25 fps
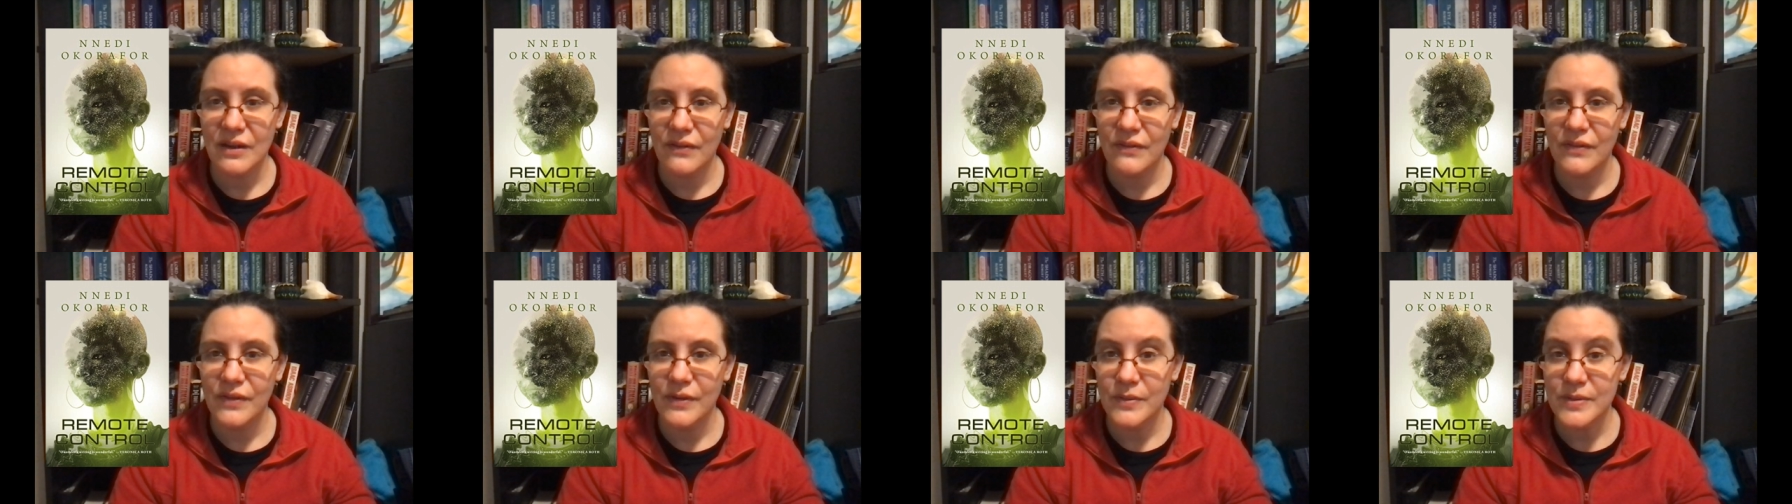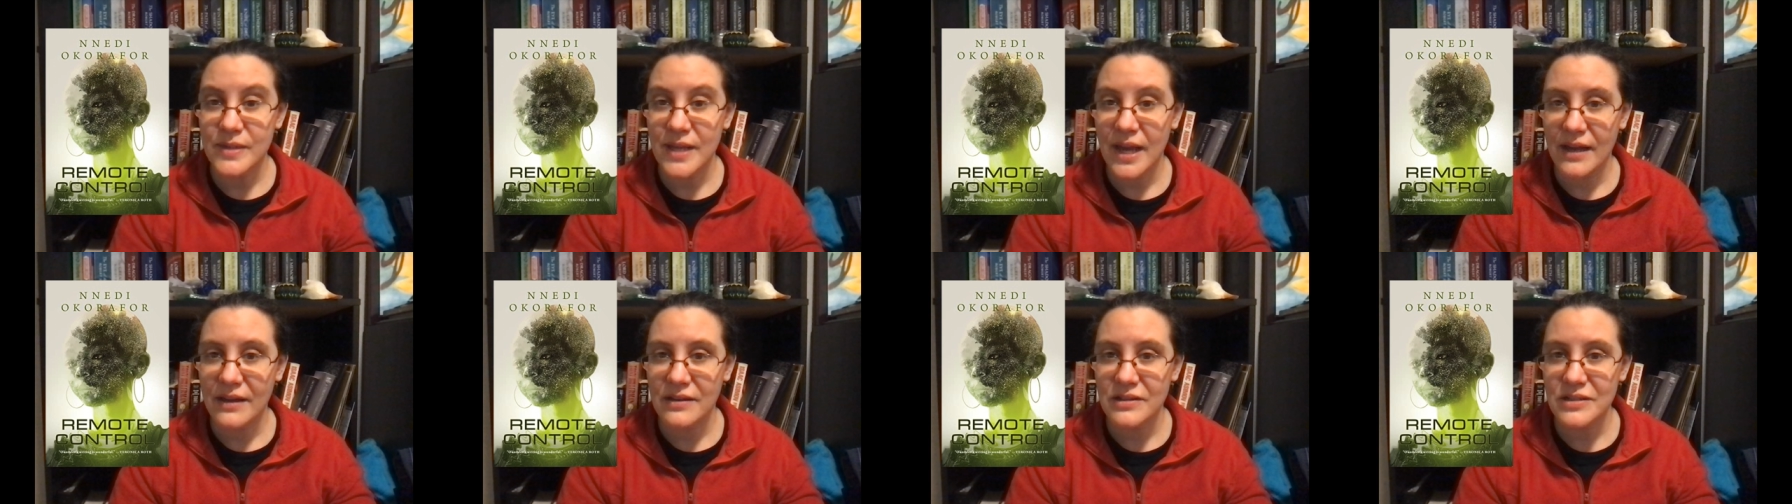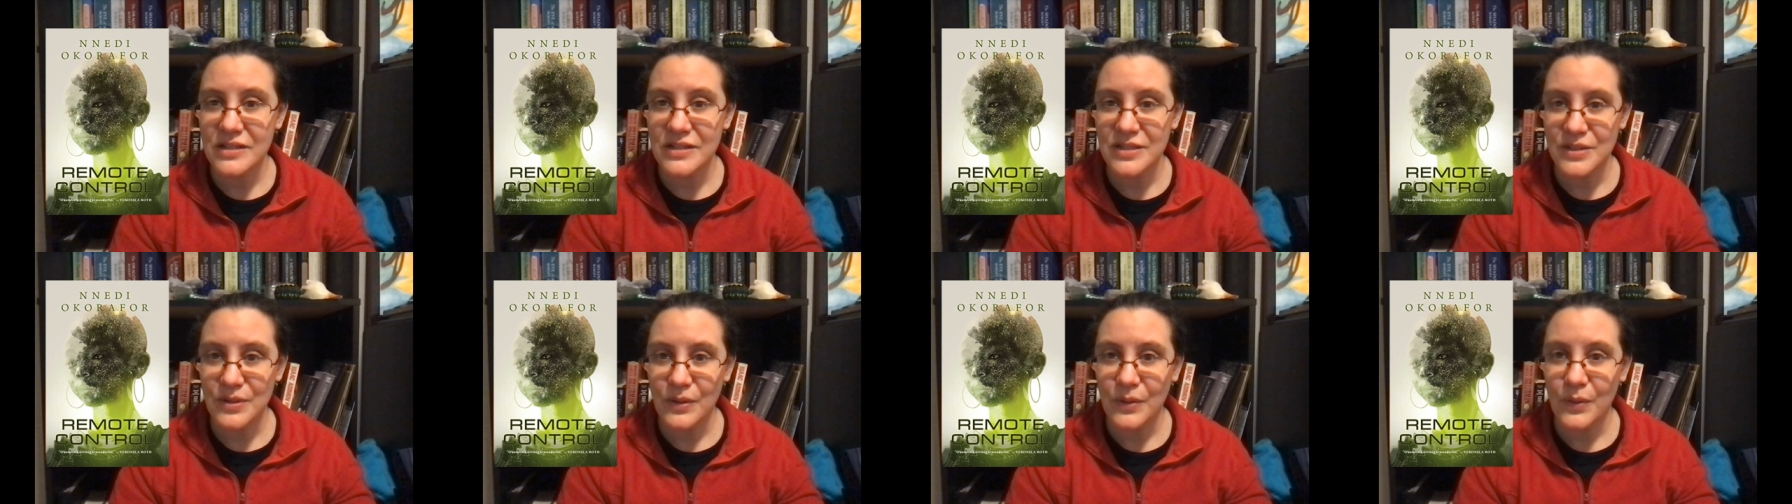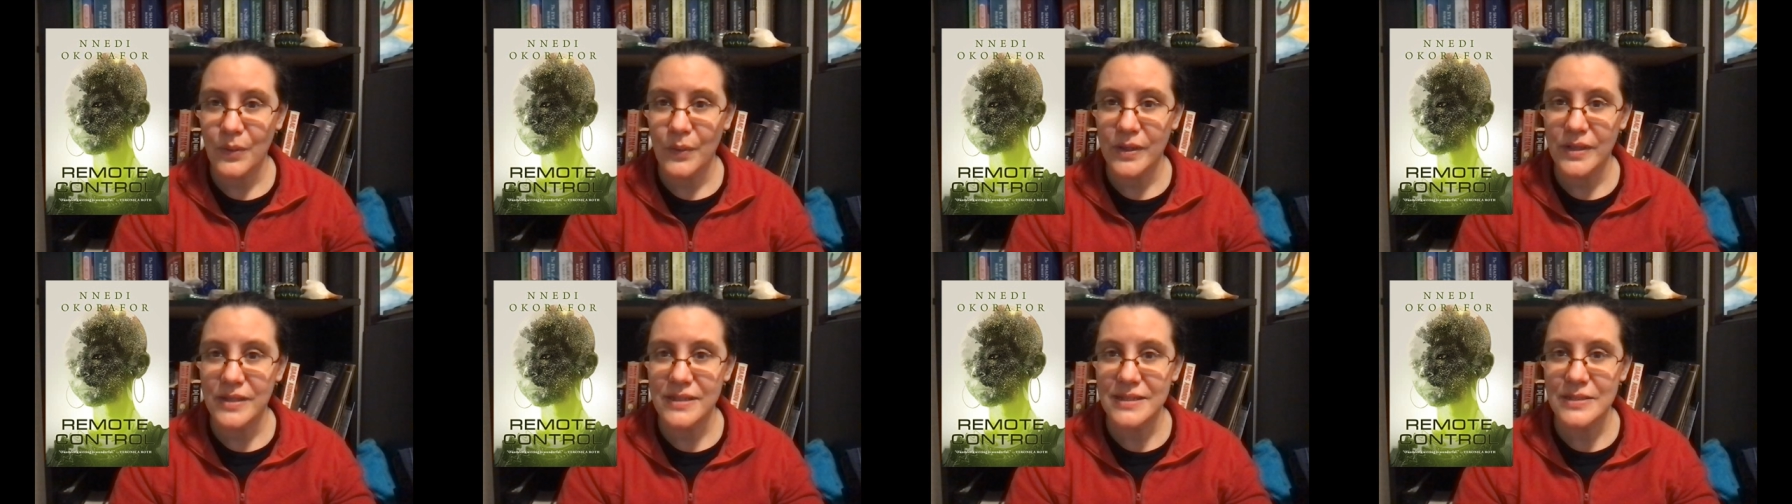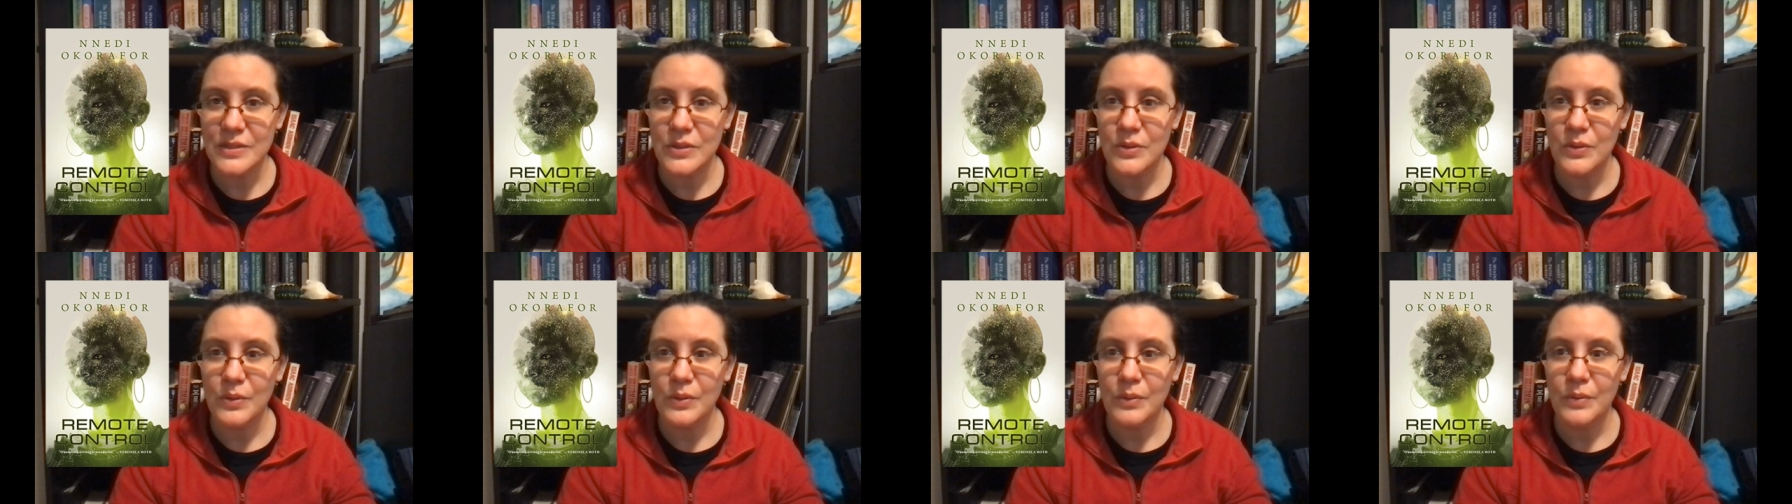of those actions are going
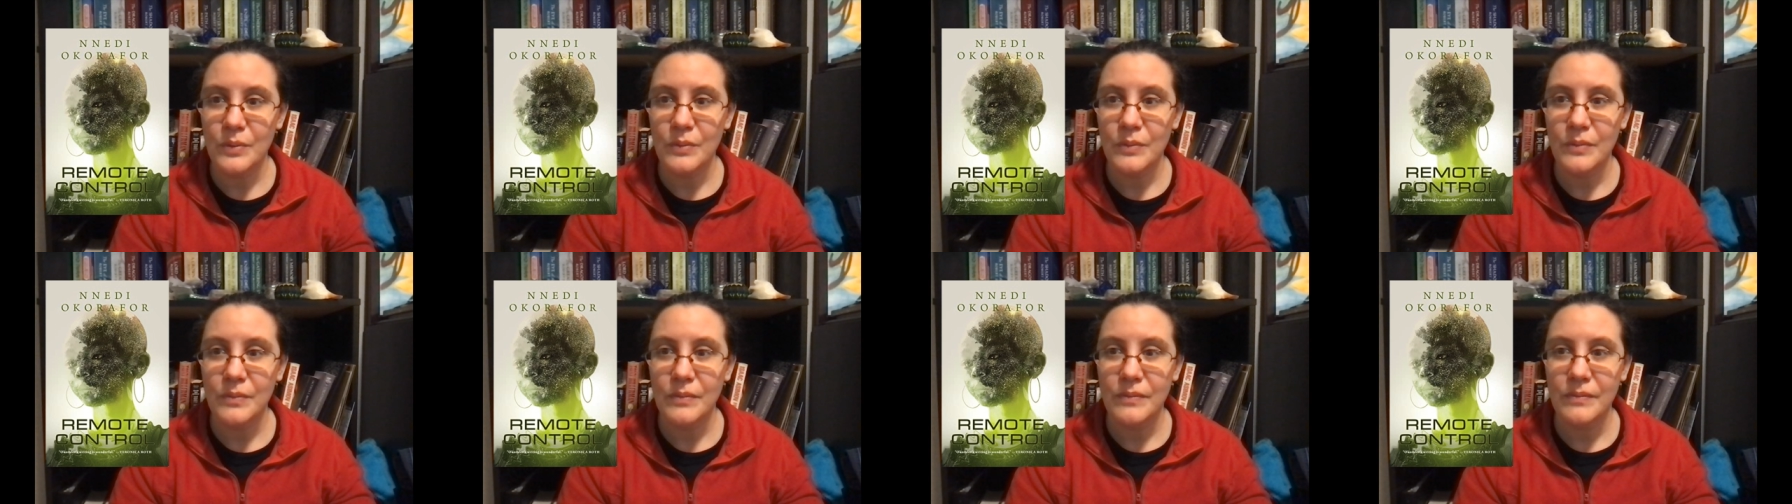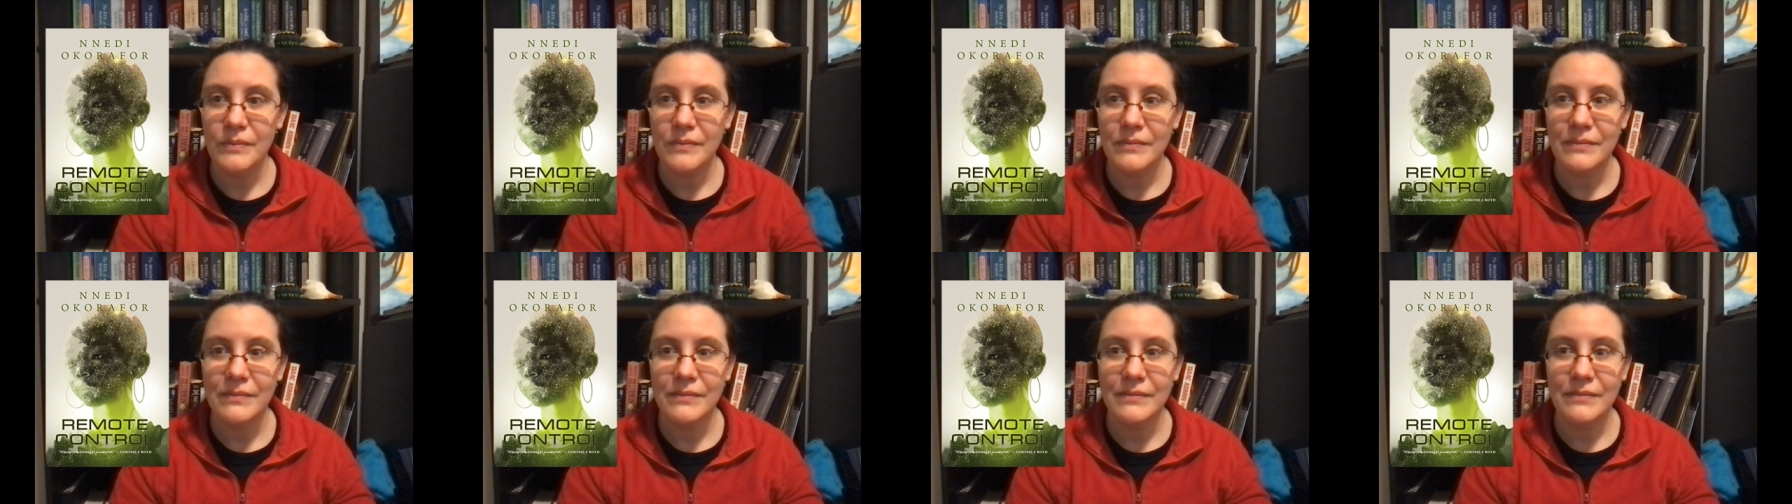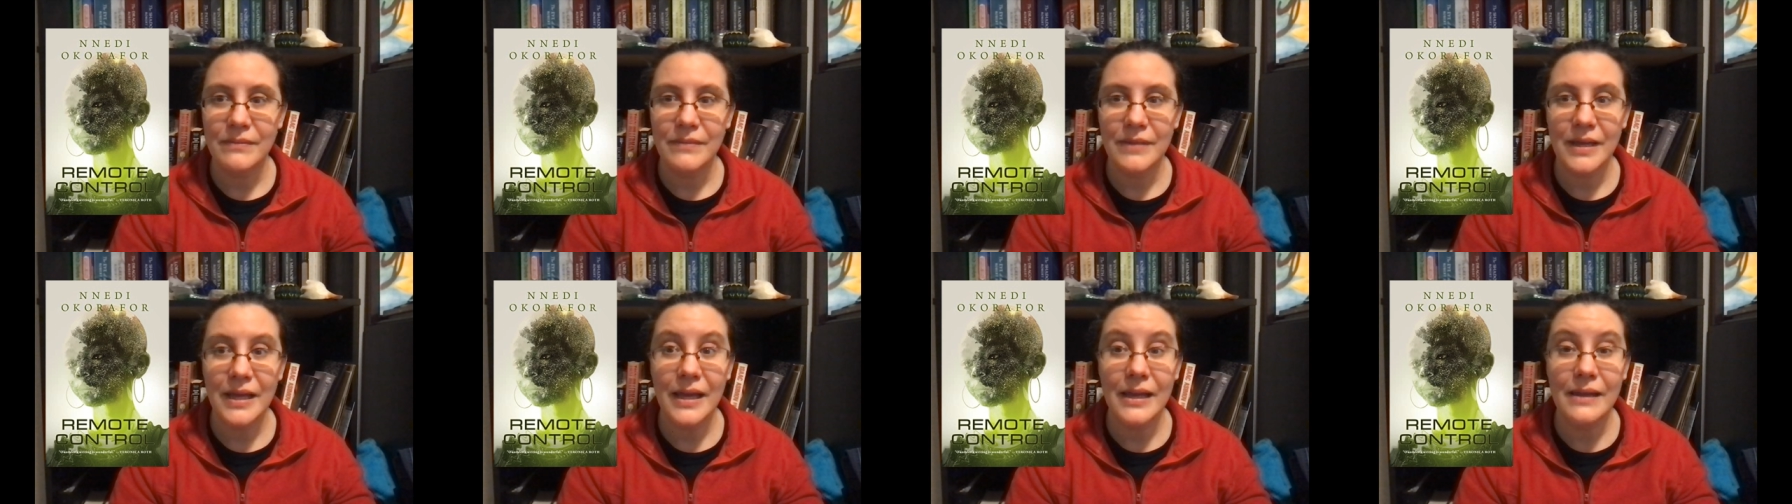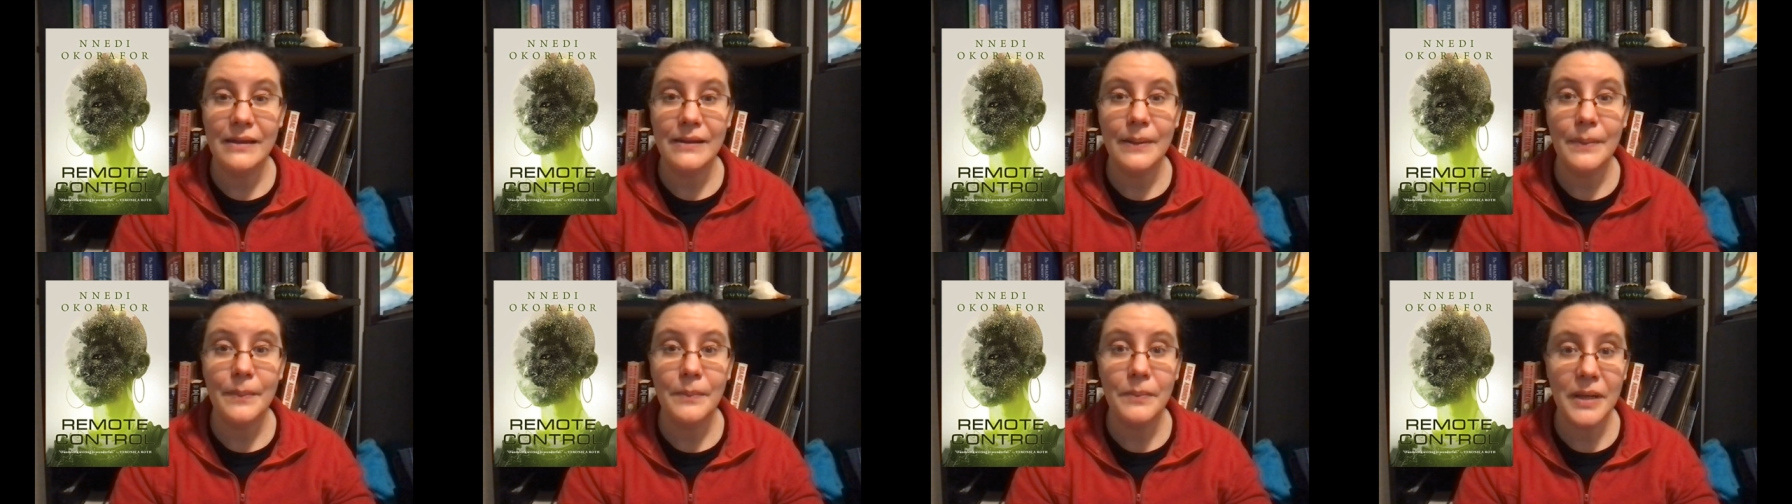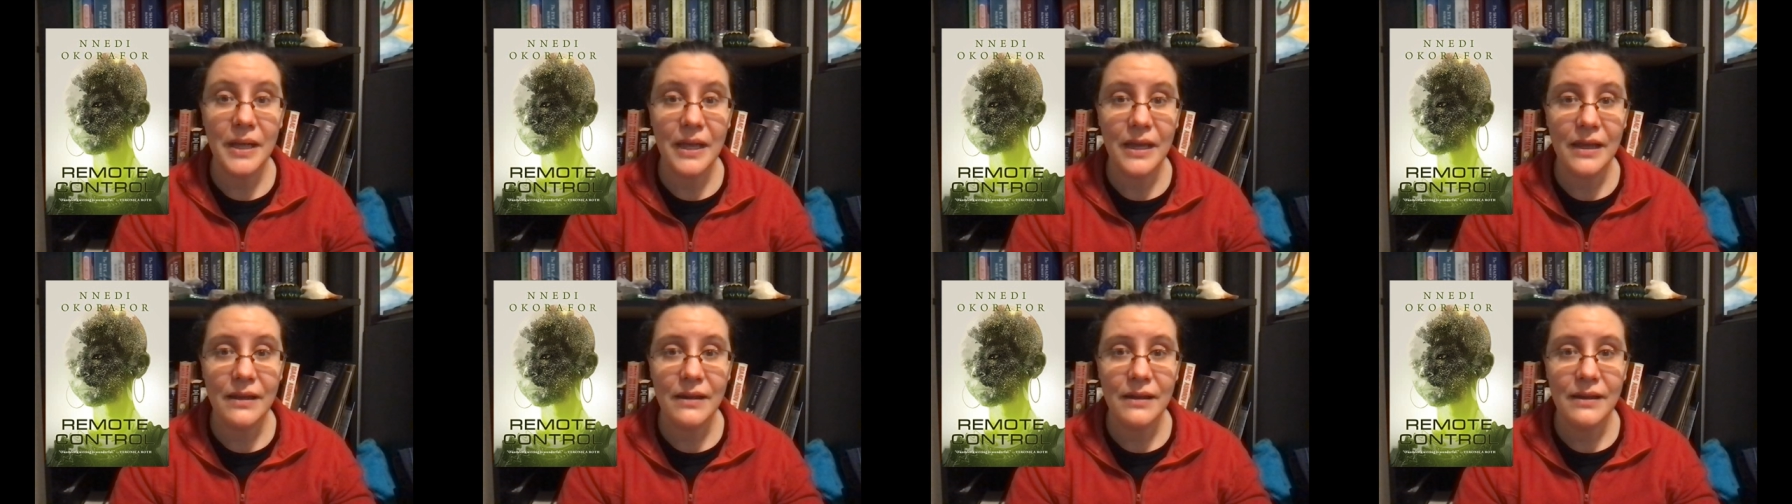to end up
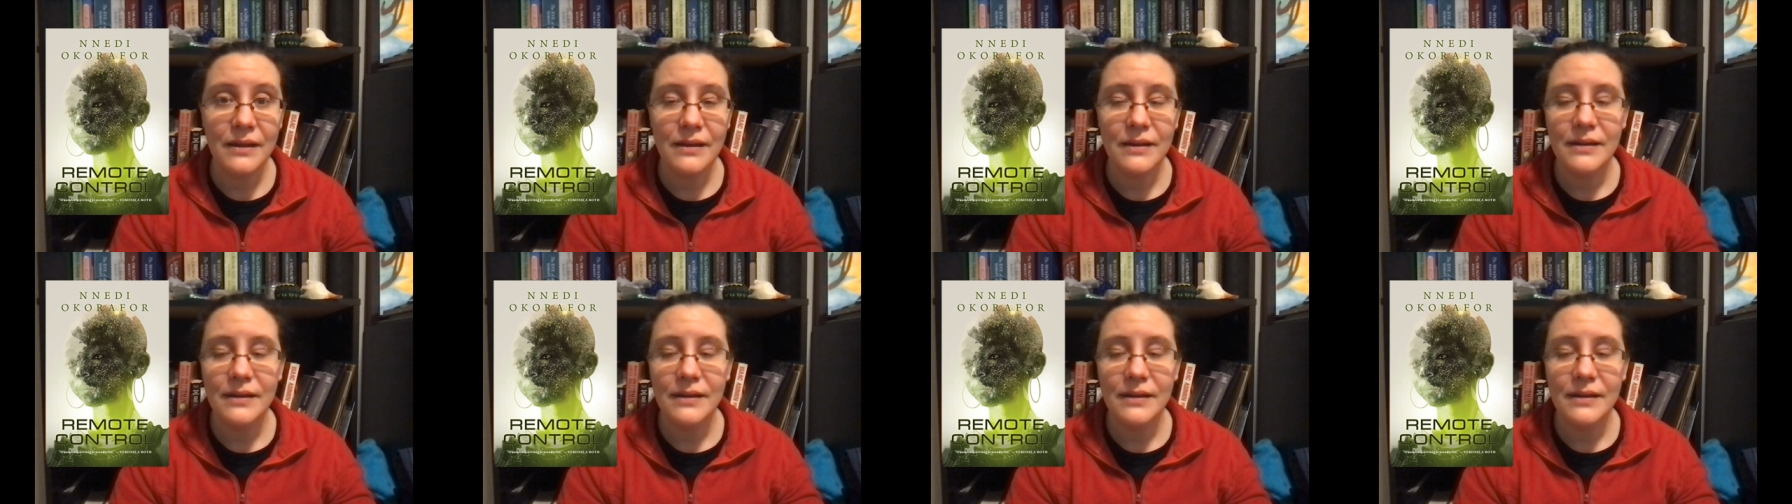being.